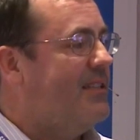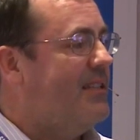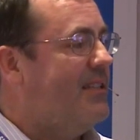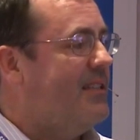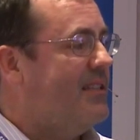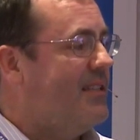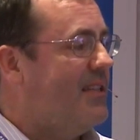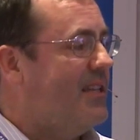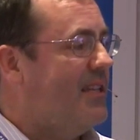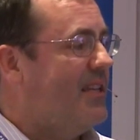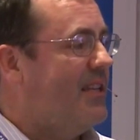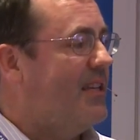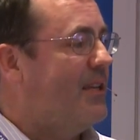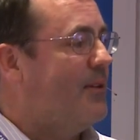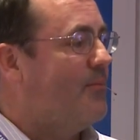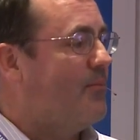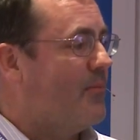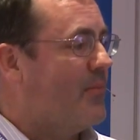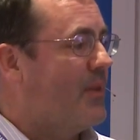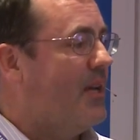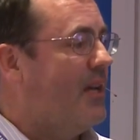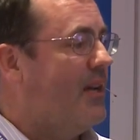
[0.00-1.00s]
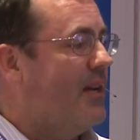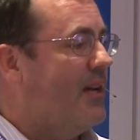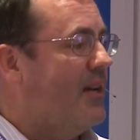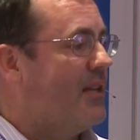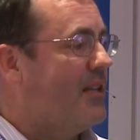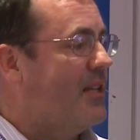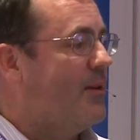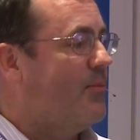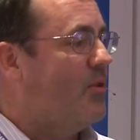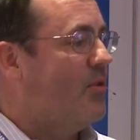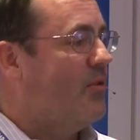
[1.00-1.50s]
ECC
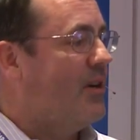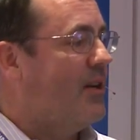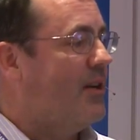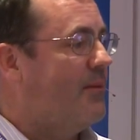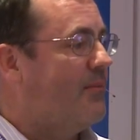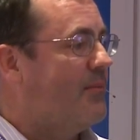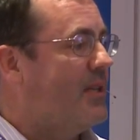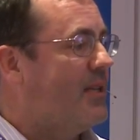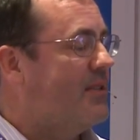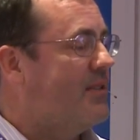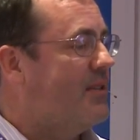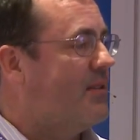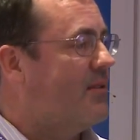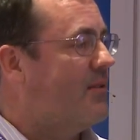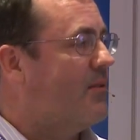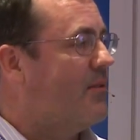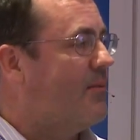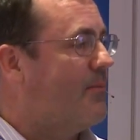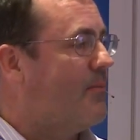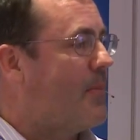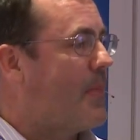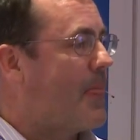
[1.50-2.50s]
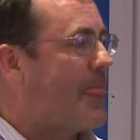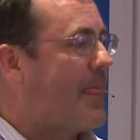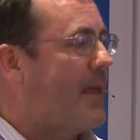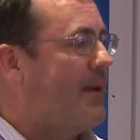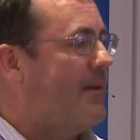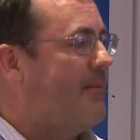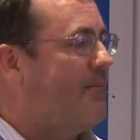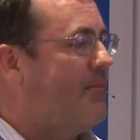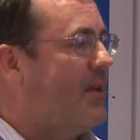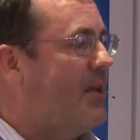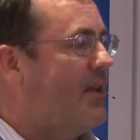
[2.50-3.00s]
WM doesn't
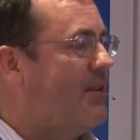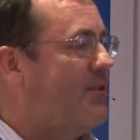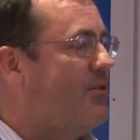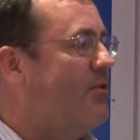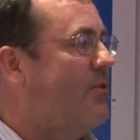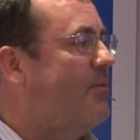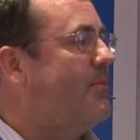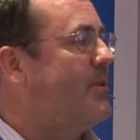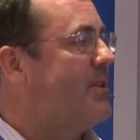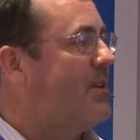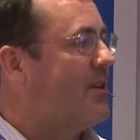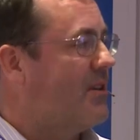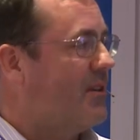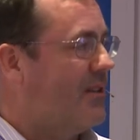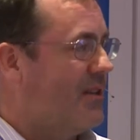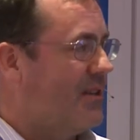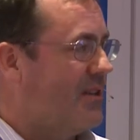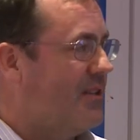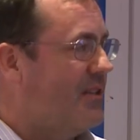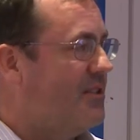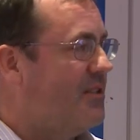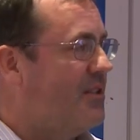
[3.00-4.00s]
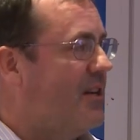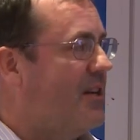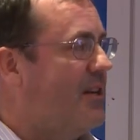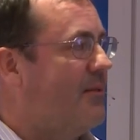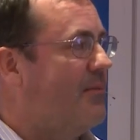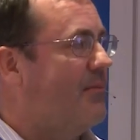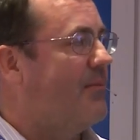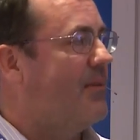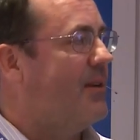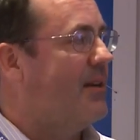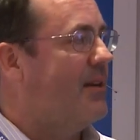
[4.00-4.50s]
do a particularly good
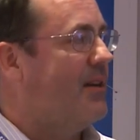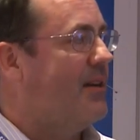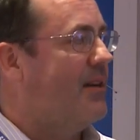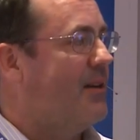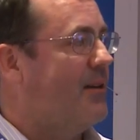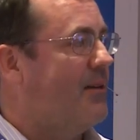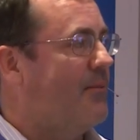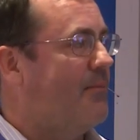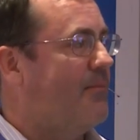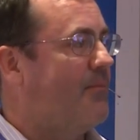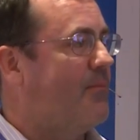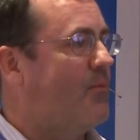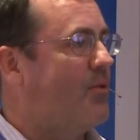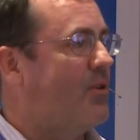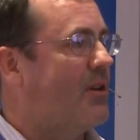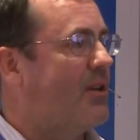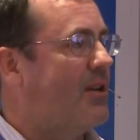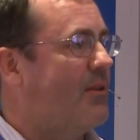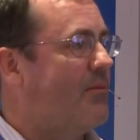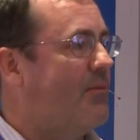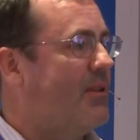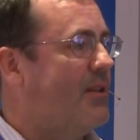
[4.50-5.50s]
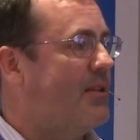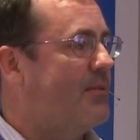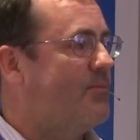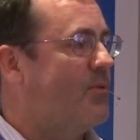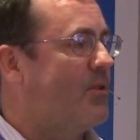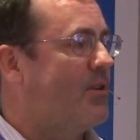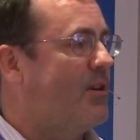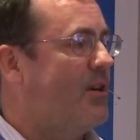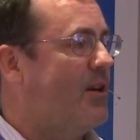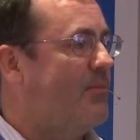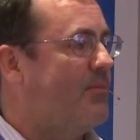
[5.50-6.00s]
job working with
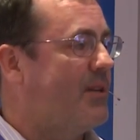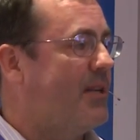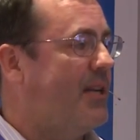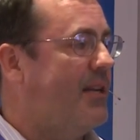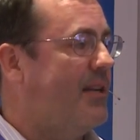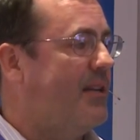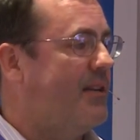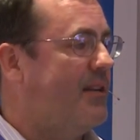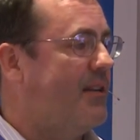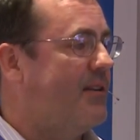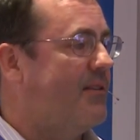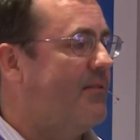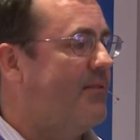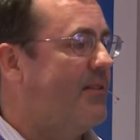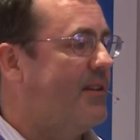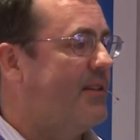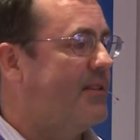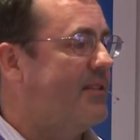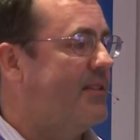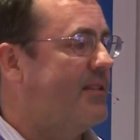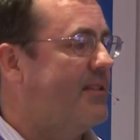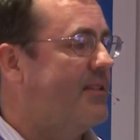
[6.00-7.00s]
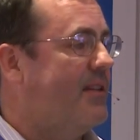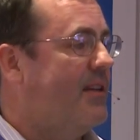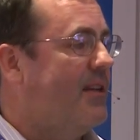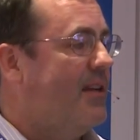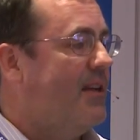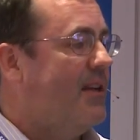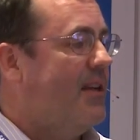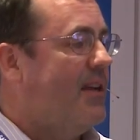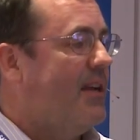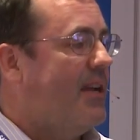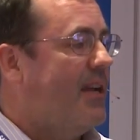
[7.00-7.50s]
these more complicated
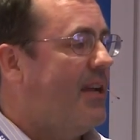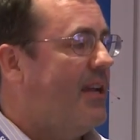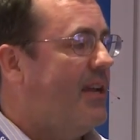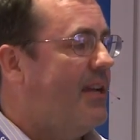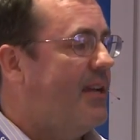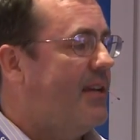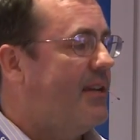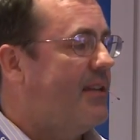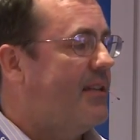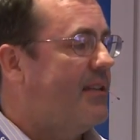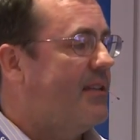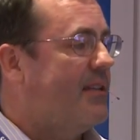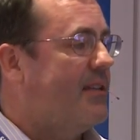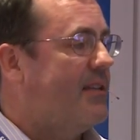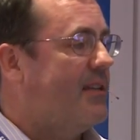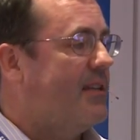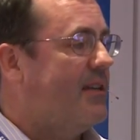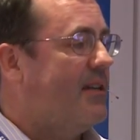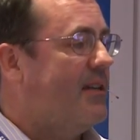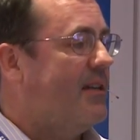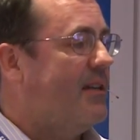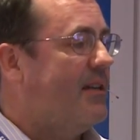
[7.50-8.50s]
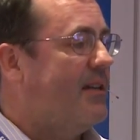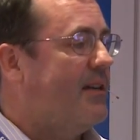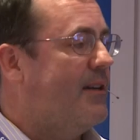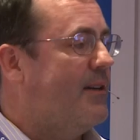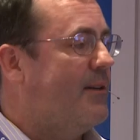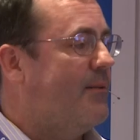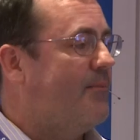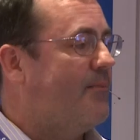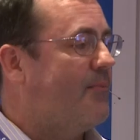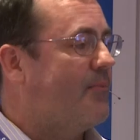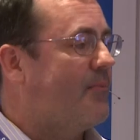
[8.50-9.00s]
interfaces, and
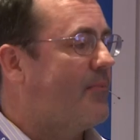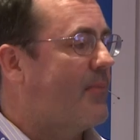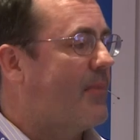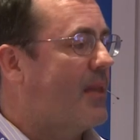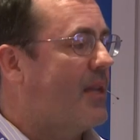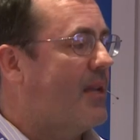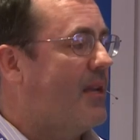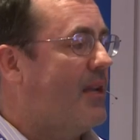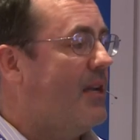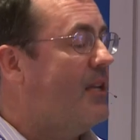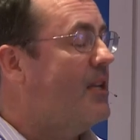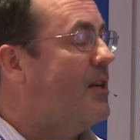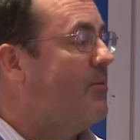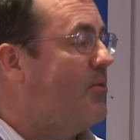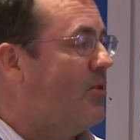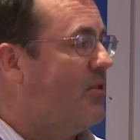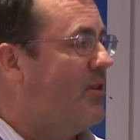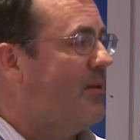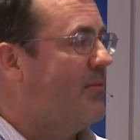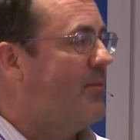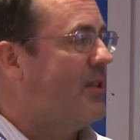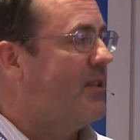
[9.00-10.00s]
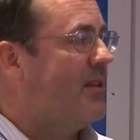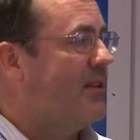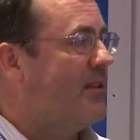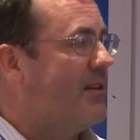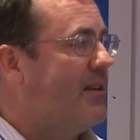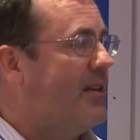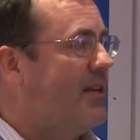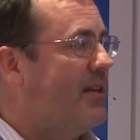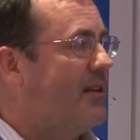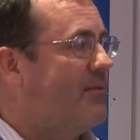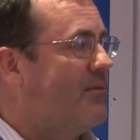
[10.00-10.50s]
EWM, on
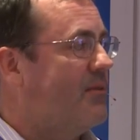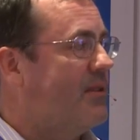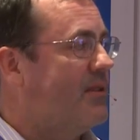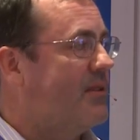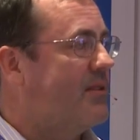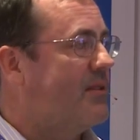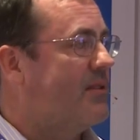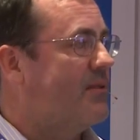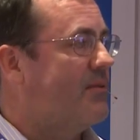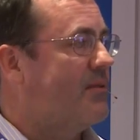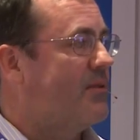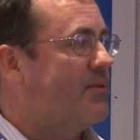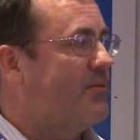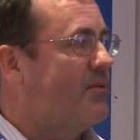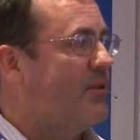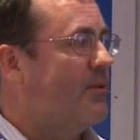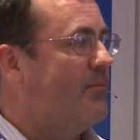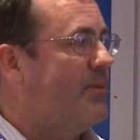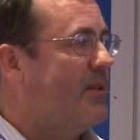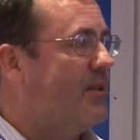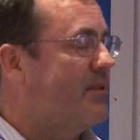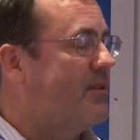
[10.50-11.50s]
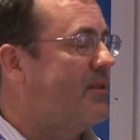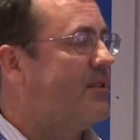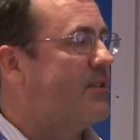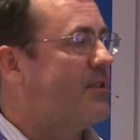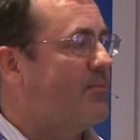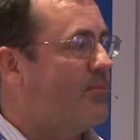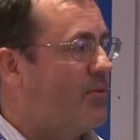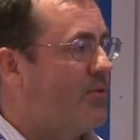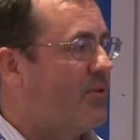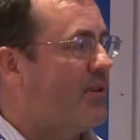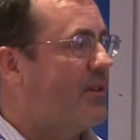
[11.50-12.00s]
the other hand, was really built
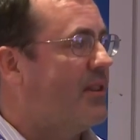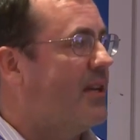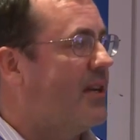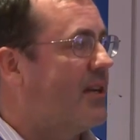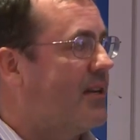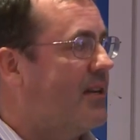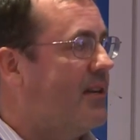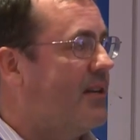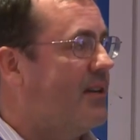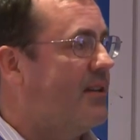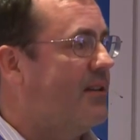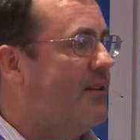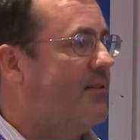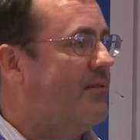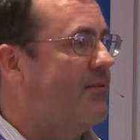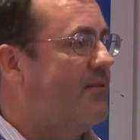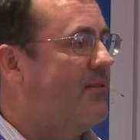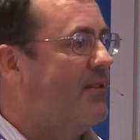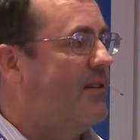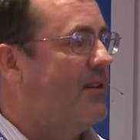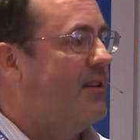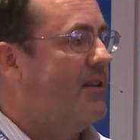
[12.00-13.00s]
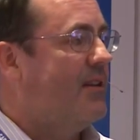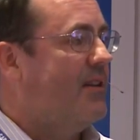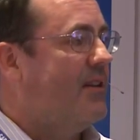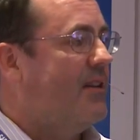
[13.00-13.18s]
to support that kind of